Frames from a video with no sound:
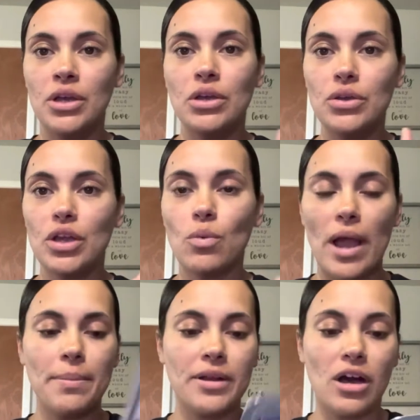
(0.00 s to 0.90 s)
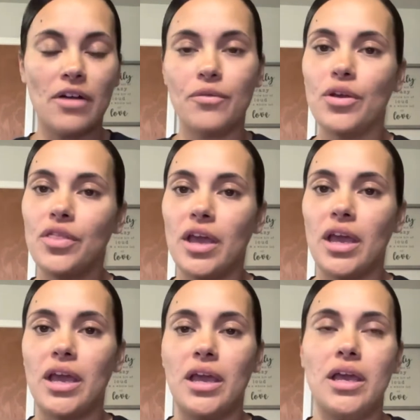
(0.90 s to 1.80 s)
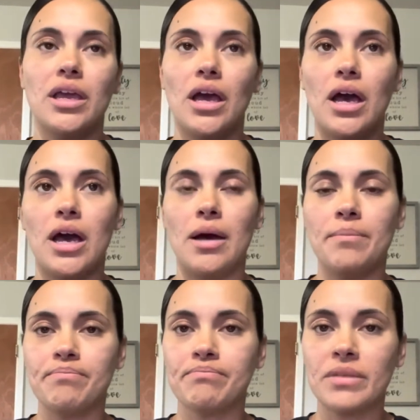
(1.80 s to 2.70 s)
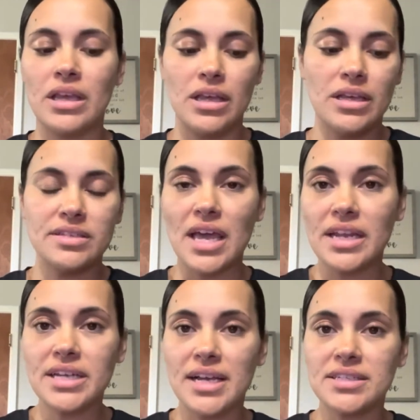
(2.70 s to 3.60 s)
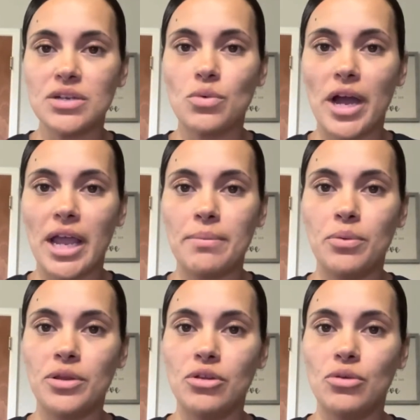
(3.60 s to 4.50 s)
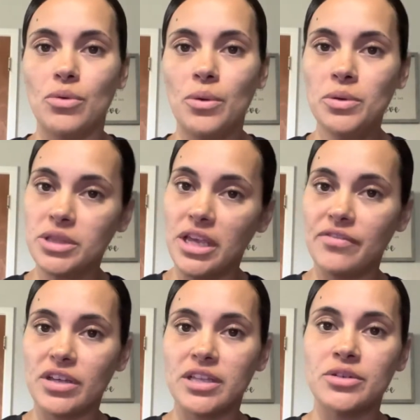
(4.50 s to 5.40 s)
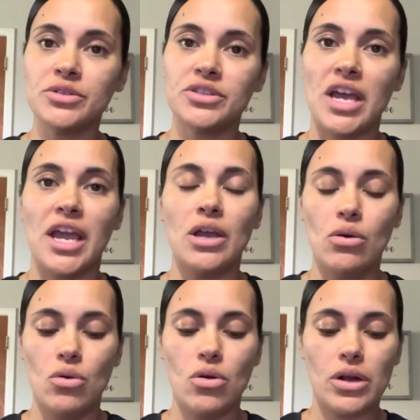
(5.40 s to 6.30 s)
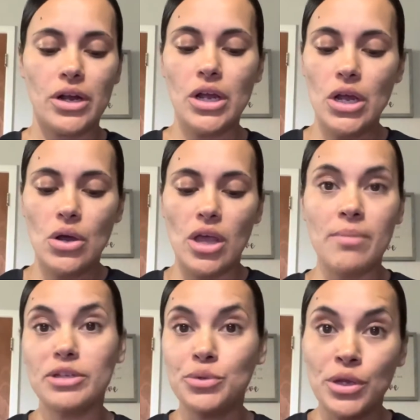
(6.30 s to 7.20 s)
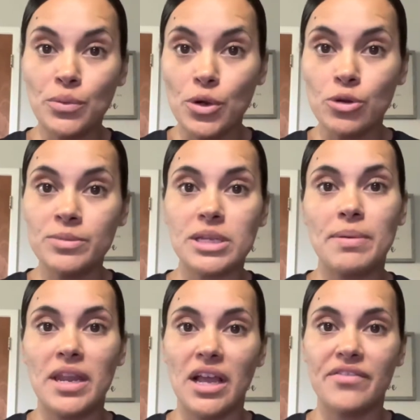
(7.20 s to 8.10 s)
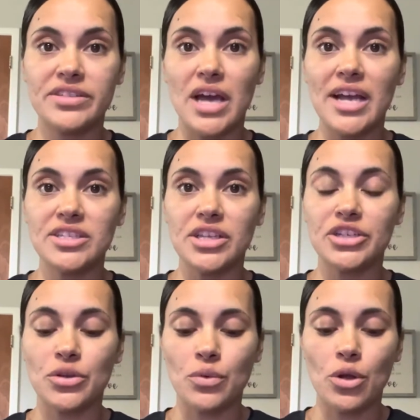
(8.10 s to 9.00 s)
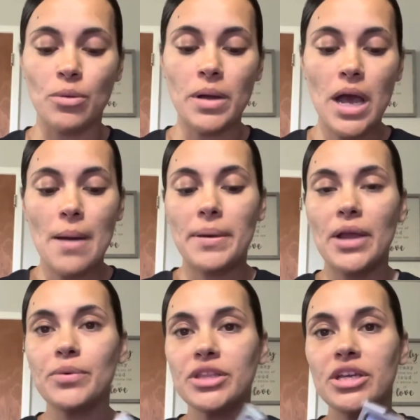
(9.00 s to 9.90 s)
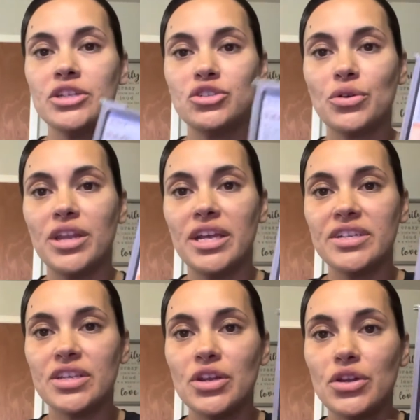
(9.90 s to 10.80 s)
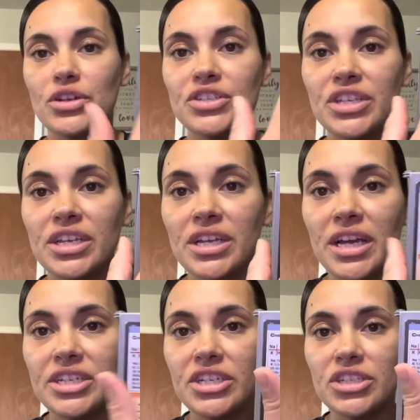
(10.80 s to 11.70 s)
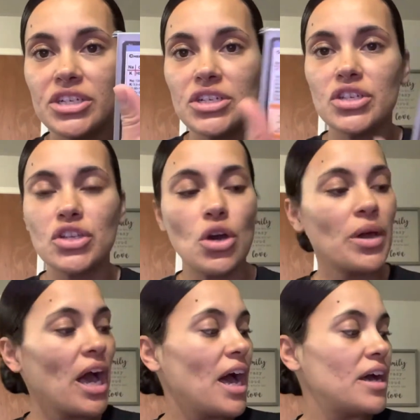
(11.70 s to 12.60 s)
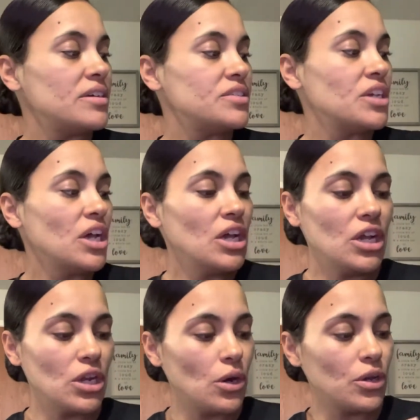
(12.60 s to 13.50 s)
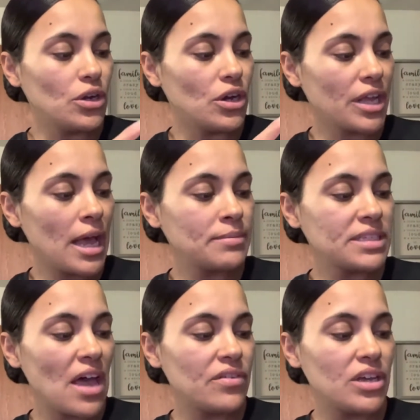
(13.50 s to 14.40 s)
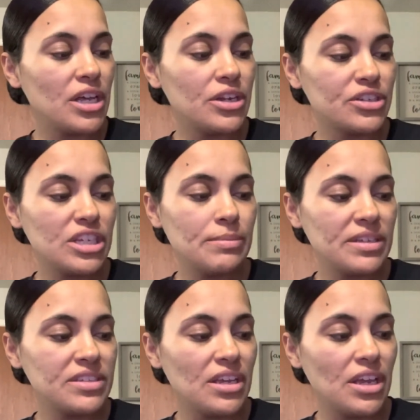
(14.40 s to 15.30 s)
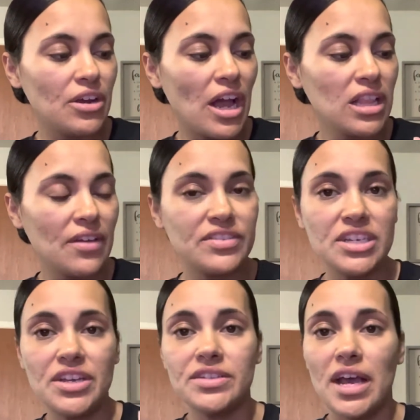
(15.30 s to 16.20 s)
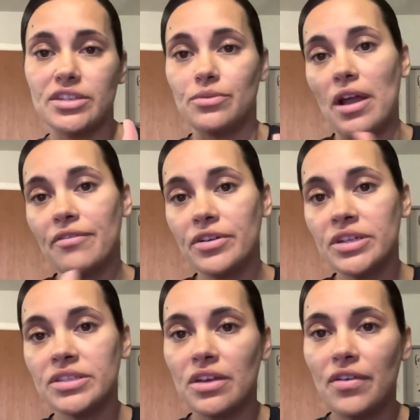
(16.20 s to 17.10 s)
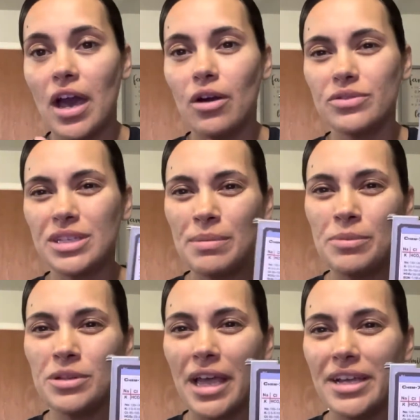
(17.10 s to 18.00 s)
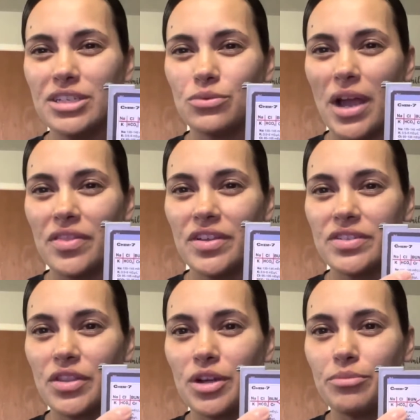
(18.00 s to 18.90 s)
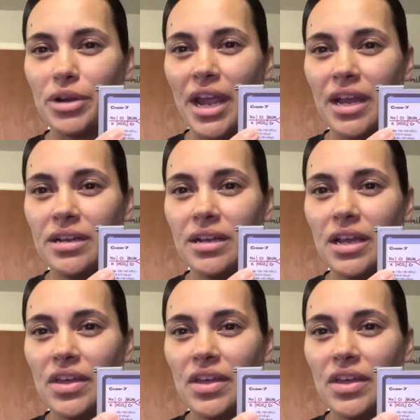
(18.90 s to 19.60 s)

You can wipe it off with a sanitizing wipe when you leave the clinical site or in between rooms, depending if it's an isolation room. But I really enjoyed it. It's a nursing edition, so it has, you know, your Chem 7, your CBC, your LFTs as a reference of how some people like to write this on their brain.